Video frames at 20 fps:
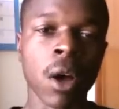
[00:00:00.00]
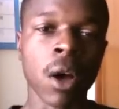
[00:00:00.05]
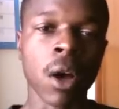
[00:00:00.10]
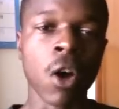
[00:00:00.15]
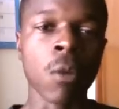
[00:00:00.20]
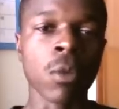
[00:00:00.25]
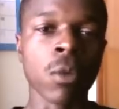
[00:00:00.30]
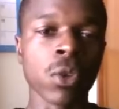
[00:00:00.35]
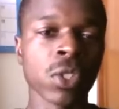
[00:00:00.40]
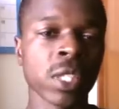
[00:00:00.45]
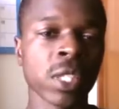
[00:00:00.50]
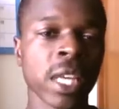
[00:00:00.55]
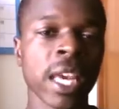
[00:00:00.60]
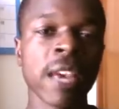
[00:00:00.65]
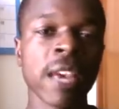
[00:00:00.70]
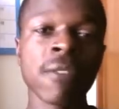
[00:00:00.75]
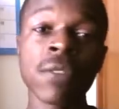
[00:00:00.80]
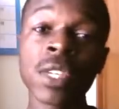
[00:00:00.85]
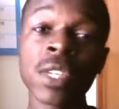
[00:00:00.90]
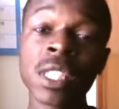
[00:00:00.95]
almost
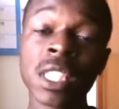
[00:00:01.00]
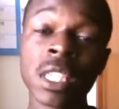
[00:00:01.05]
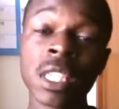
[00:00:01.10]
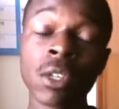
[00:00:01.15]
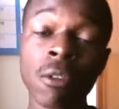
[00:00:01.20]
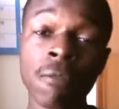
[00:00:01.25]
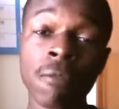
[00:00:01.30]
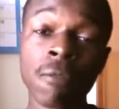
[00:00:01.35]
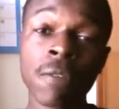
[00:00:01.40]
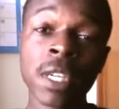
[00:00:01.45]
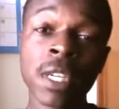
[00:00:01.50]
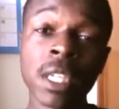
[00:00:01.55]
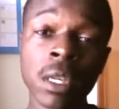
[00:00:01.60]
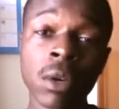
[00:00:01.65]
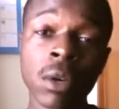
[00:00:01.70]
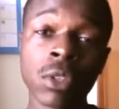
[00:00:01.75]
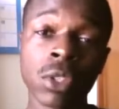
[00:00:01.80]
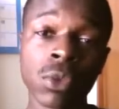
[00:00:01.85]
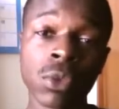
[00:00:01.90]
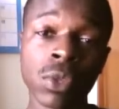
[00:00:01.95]
every single
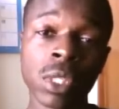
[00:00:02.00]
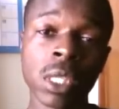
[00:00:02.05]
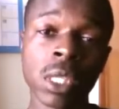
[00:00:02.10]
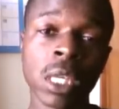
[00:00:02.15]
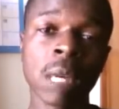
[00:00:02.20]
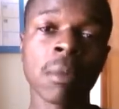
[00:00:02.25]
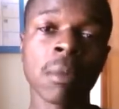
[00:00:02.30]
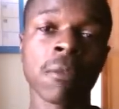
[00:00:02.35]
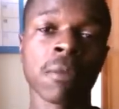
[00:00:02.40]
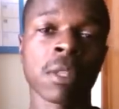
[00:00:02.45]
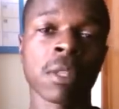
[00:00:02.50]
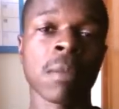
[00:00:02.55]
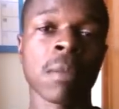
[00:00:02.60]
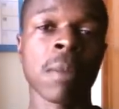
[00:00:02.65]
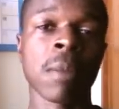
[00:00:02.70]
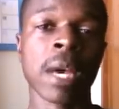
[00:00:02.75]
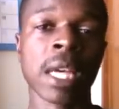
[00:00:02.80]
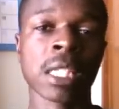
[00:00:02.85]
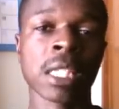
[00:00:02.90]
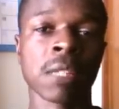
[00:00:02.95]
video you see coming from the
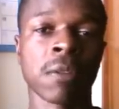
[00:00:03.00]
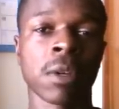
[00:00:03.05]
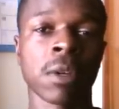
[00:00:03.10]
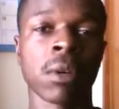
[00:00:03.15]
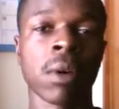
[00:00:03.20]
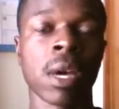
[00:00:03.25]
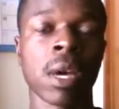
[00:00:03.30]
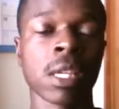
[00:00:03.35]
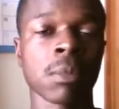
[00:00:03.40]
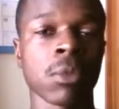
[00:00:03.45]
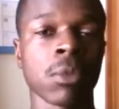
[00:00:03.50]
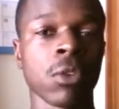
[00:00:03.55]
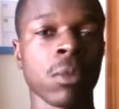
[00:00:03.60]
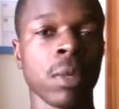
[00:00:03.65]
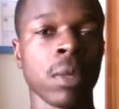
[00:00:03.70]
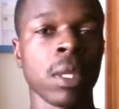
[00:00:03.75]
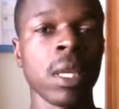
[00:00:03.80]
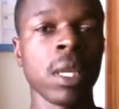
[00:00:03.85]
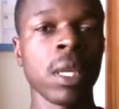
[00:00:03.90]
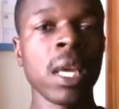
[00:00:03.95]
Passion for Christ
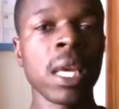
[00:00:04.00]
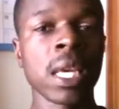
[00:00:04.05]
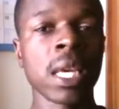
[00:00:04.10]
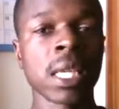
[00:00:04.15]
movement